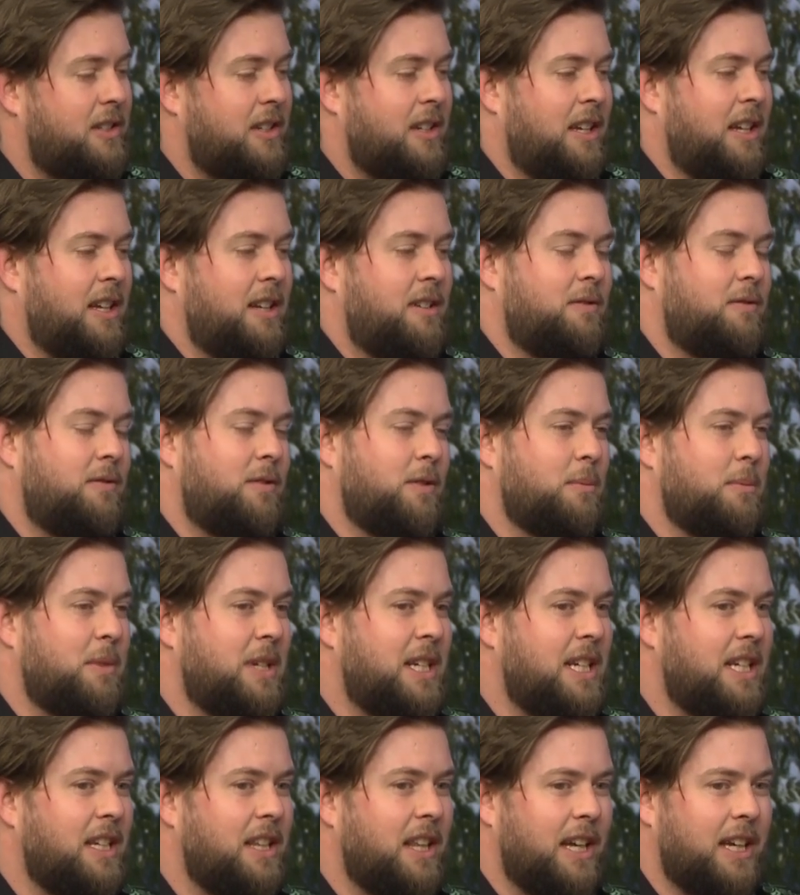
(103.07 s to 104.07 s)
And for
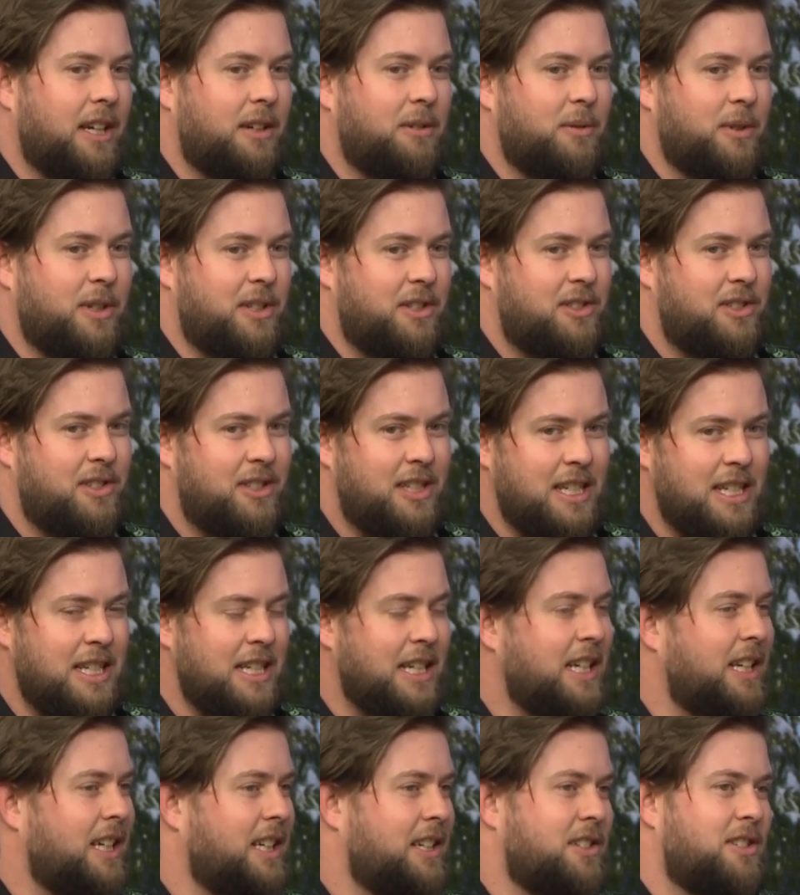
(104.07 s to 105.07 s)
me, like with
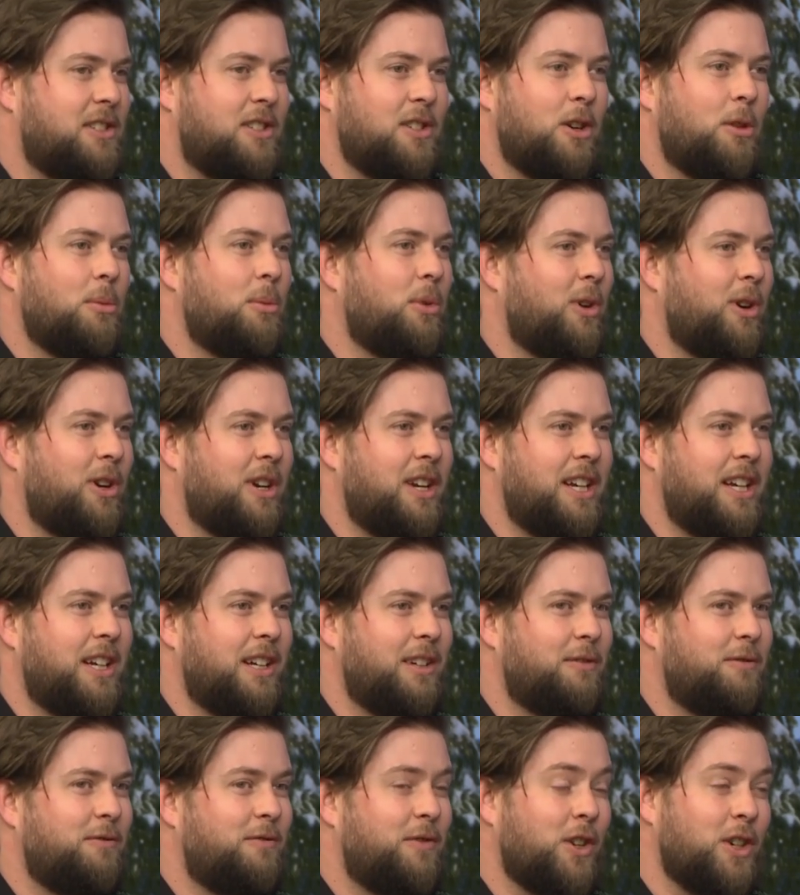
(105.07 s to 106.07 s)
skiing and
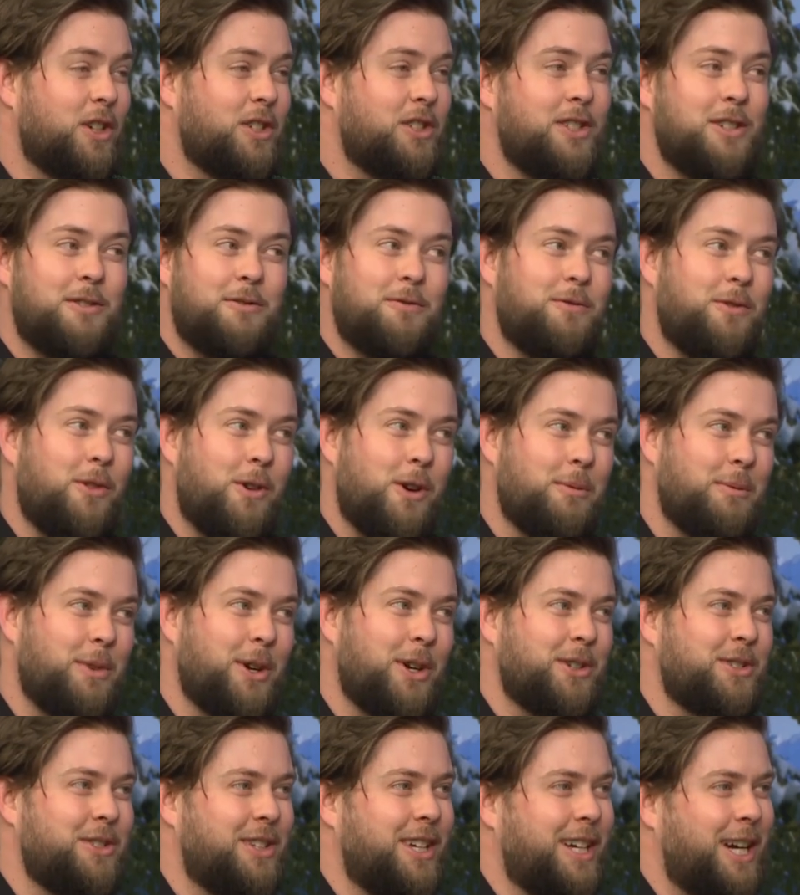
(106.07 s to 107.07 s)
snowboarding, first and
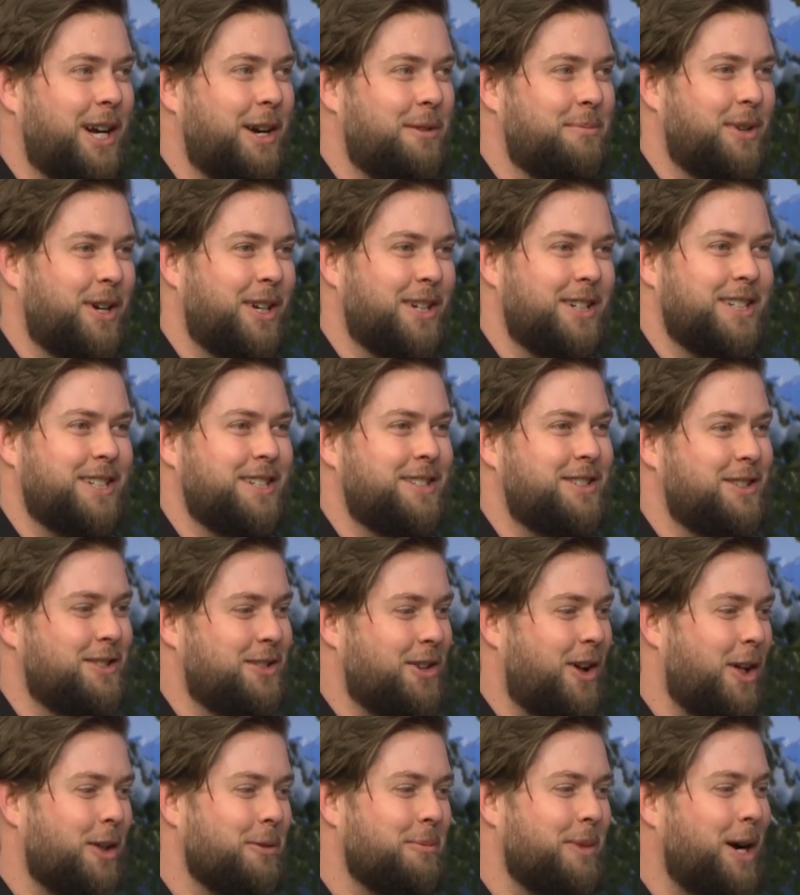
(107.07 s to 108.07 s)
foremost, like abundance is
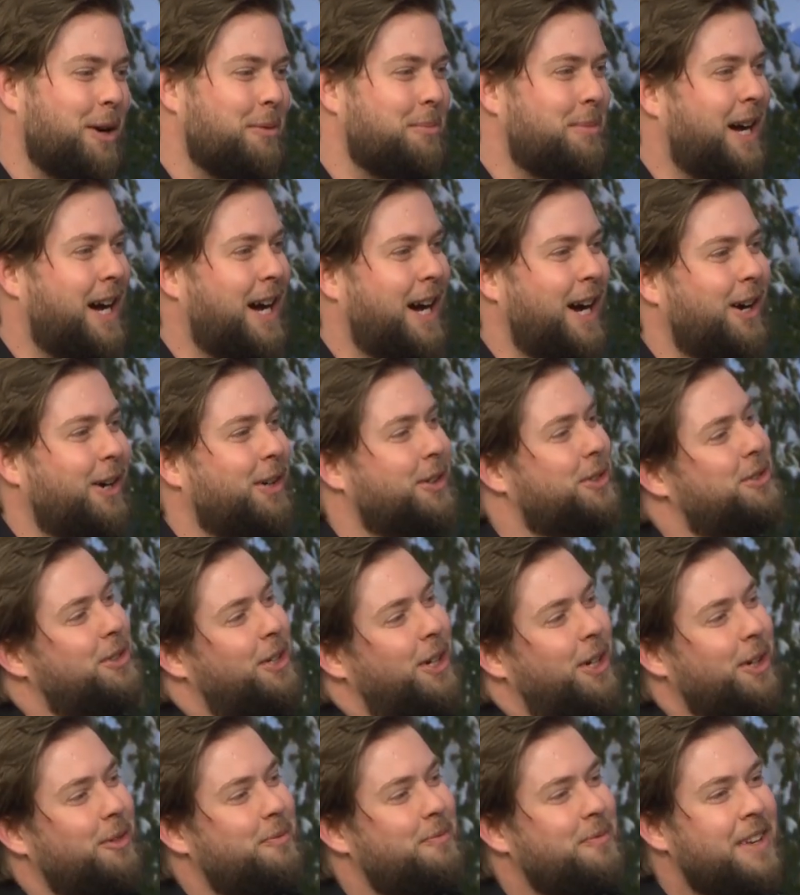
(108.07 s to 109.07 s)
all about POW. So
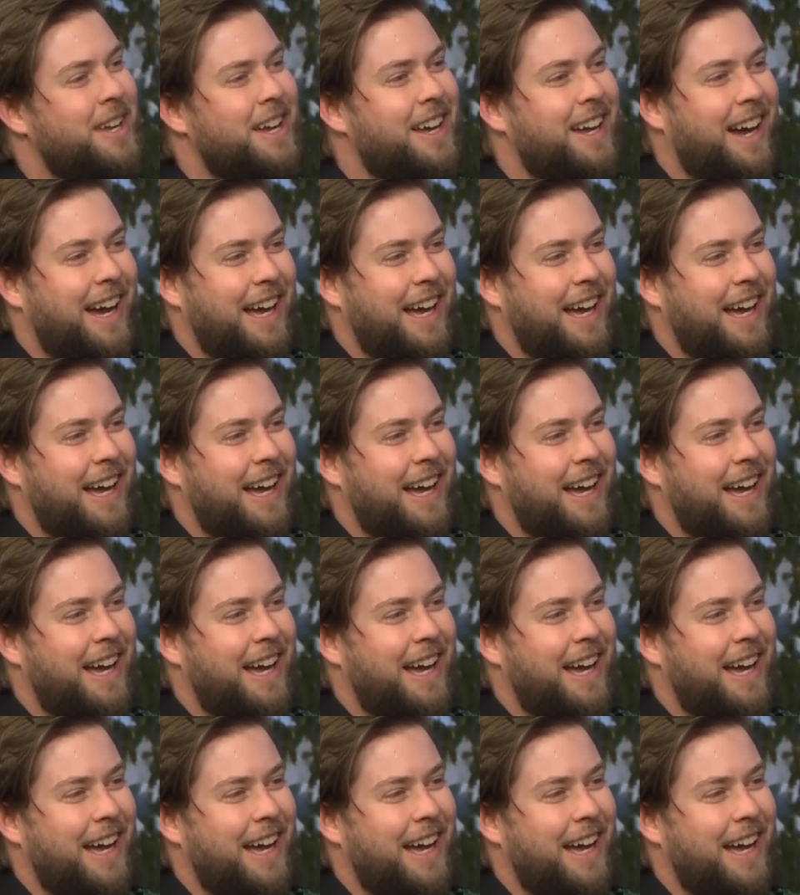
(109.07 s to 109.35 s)
mm-hmm.